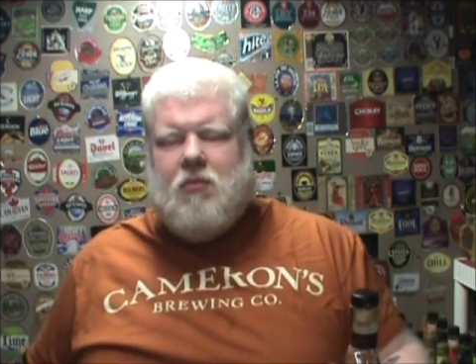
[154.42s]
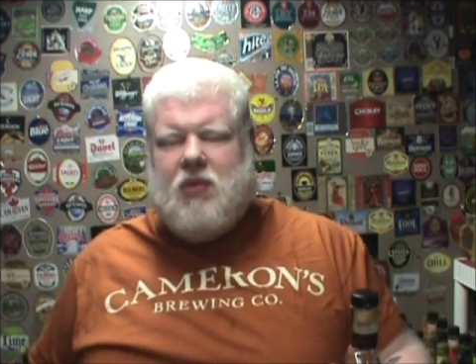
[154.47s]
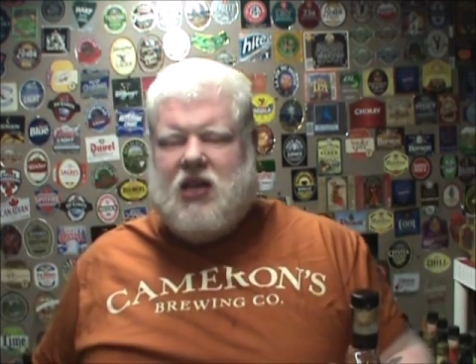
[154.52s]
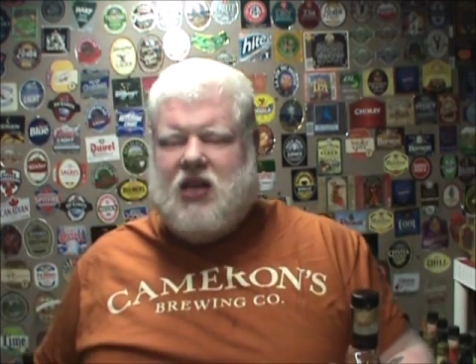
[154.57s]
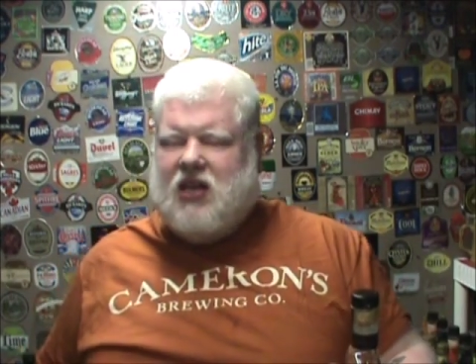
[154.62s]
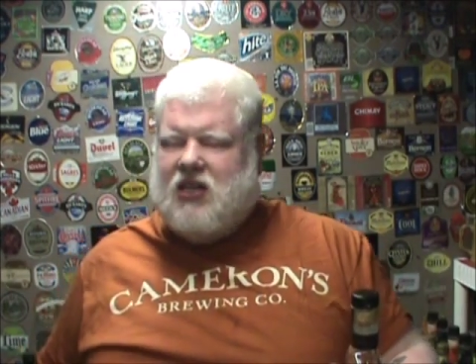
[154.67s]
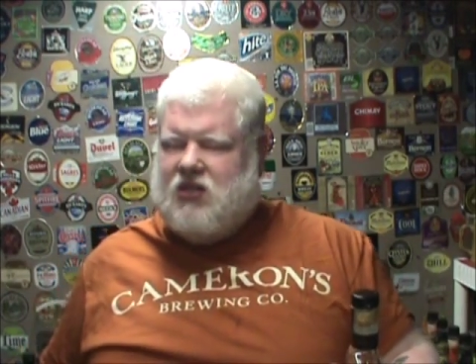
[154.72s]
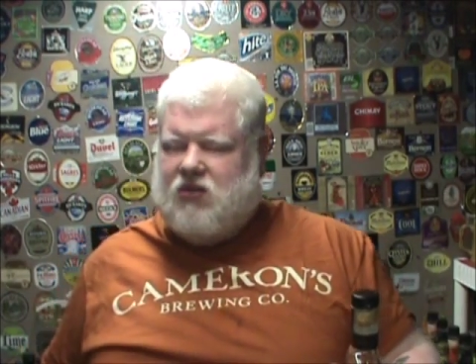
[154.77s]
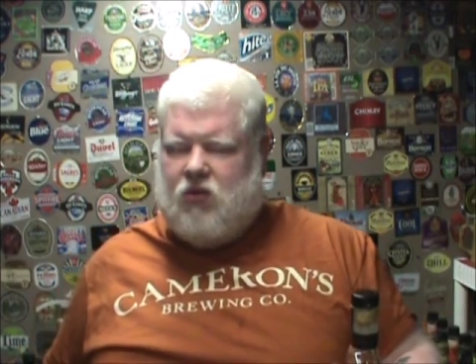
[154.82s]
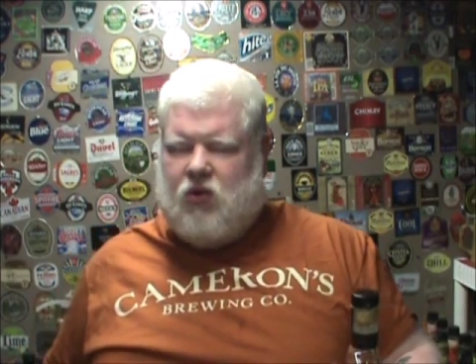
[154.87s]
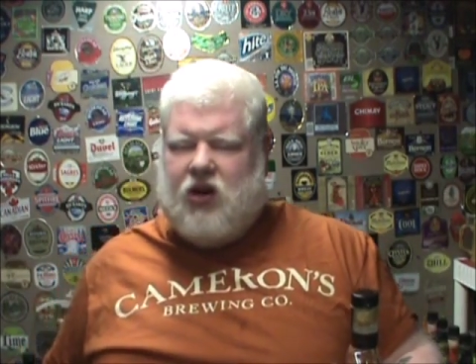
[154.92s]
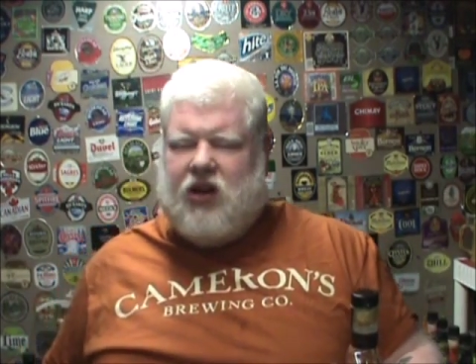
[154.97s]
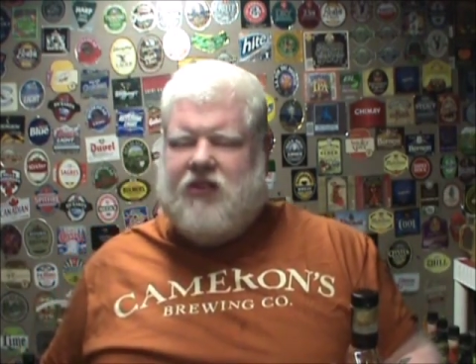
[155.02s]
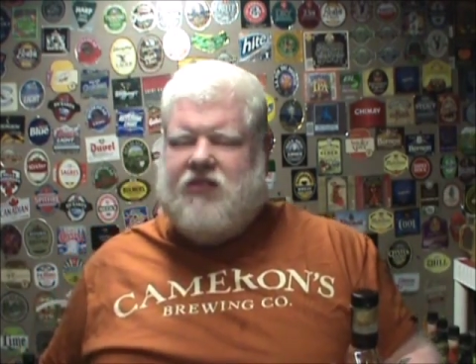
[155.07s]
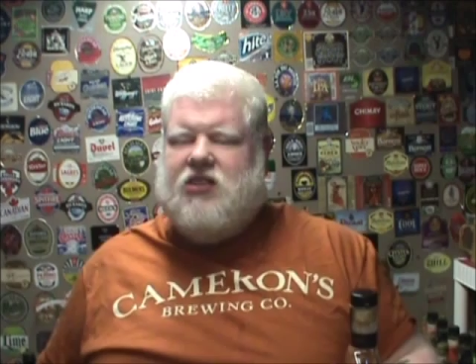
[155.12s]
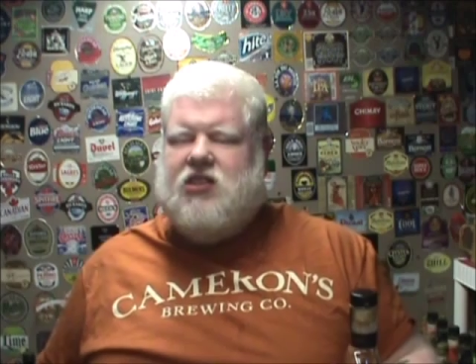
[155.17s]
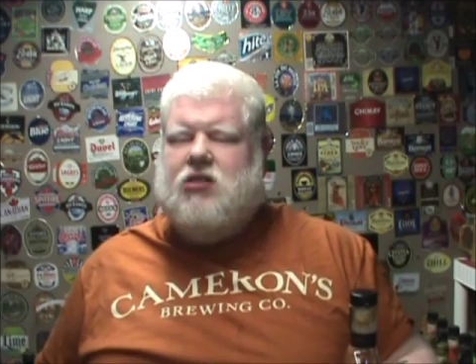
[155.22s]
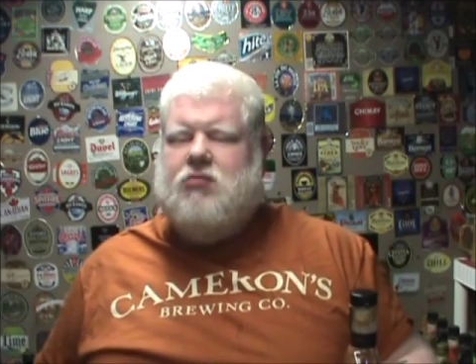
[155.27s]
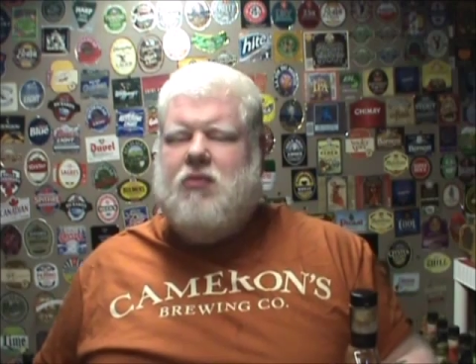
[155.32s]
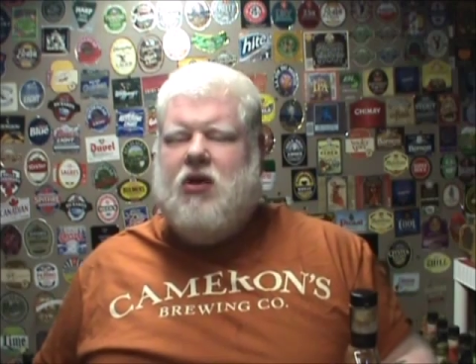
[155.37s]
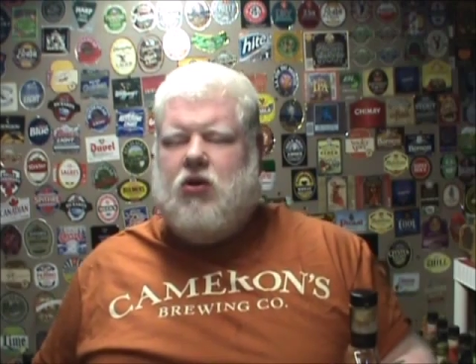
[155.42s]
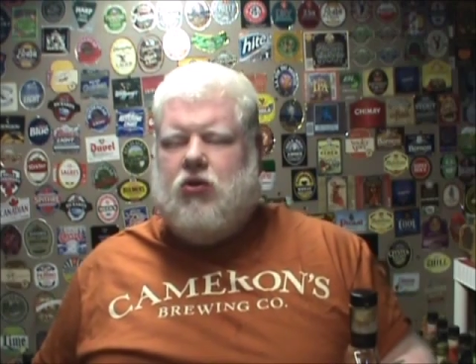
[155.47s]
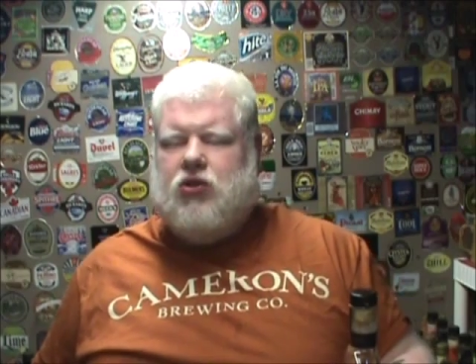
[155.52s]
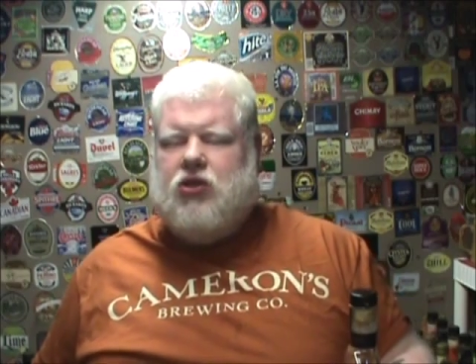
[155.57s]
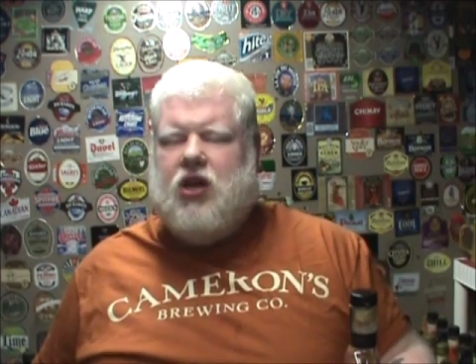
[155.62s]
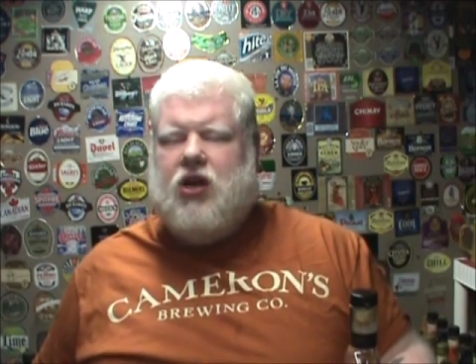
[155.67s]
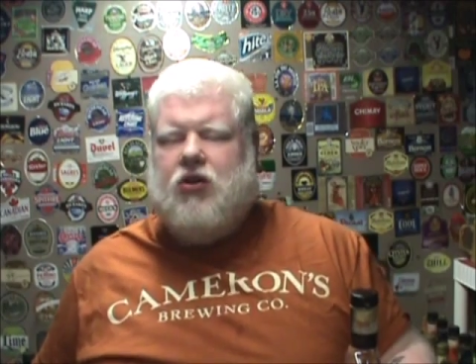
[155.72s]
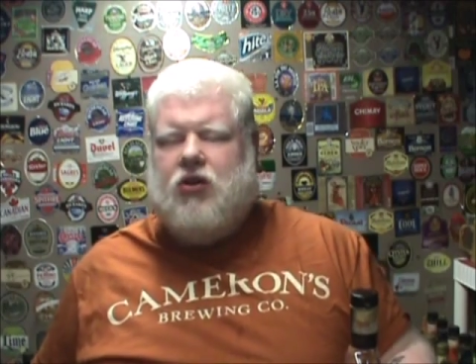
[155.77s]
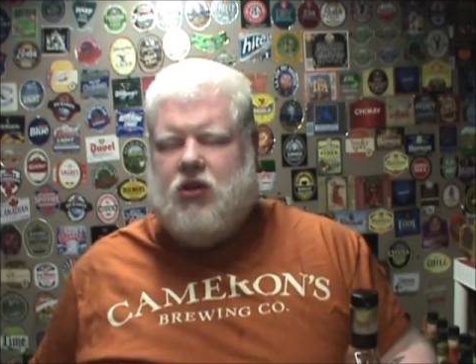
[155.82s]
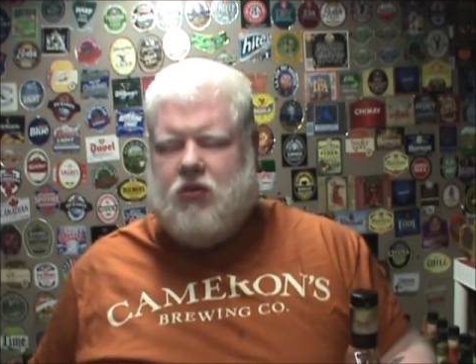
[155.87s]
because of what I've
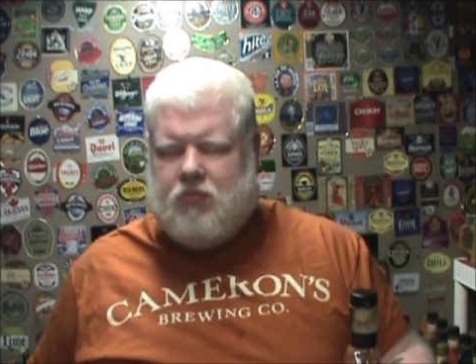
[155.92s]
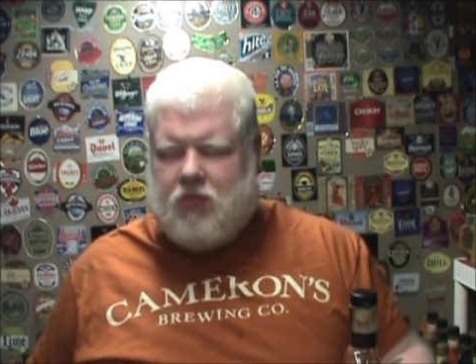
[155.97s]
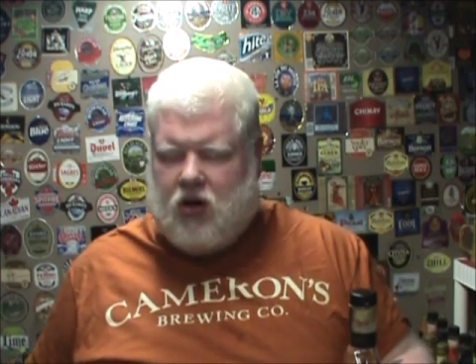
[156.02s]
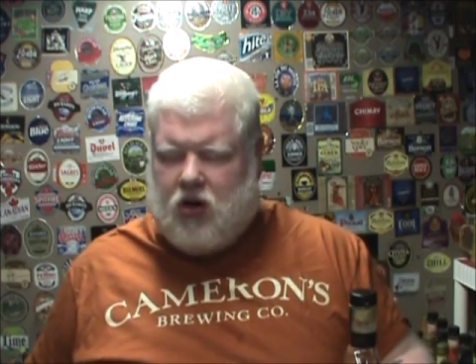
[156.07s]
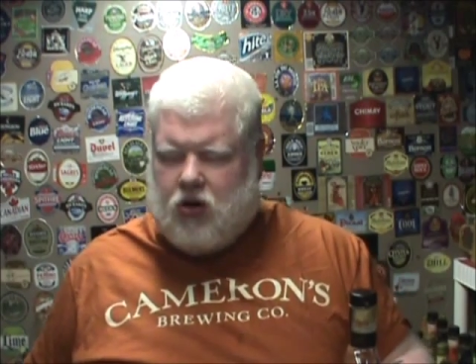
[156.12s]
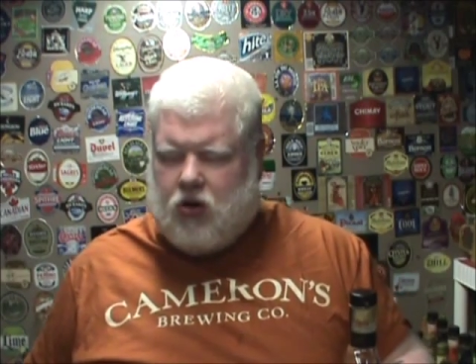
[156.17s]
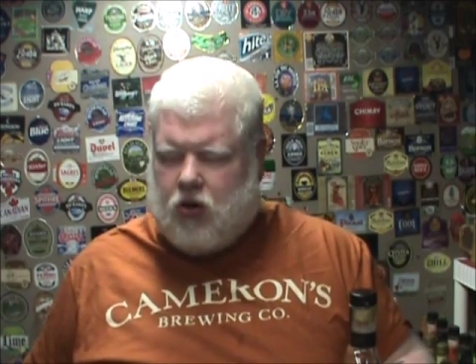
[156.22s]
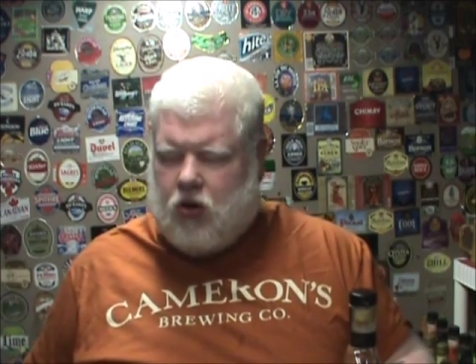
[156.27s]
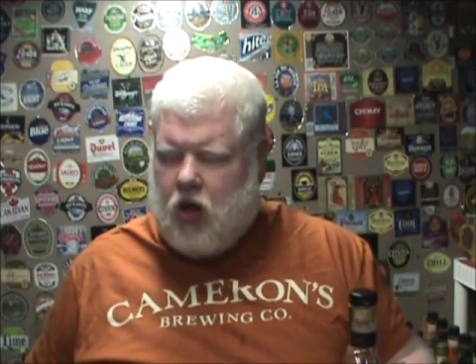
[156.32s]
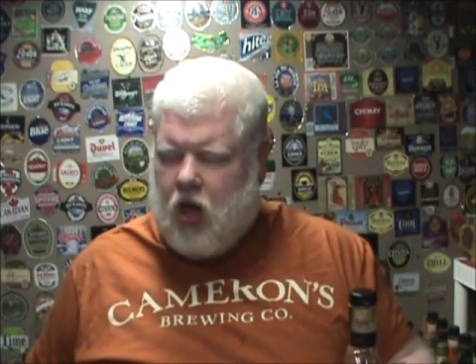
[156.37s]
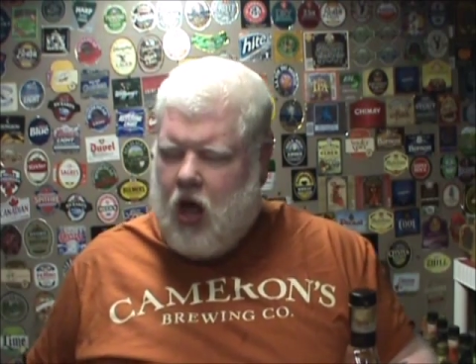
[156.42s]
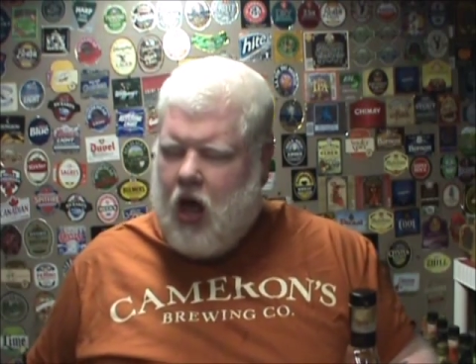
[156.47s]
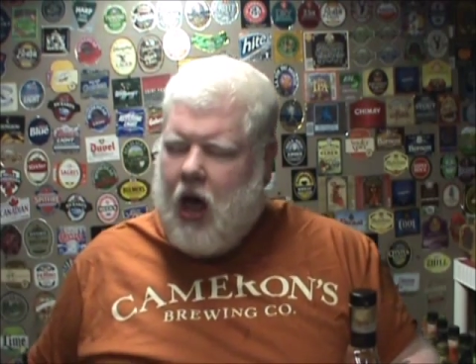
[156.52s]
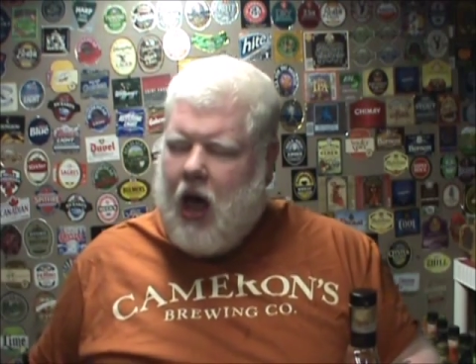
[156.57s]
smelt out of the bottle.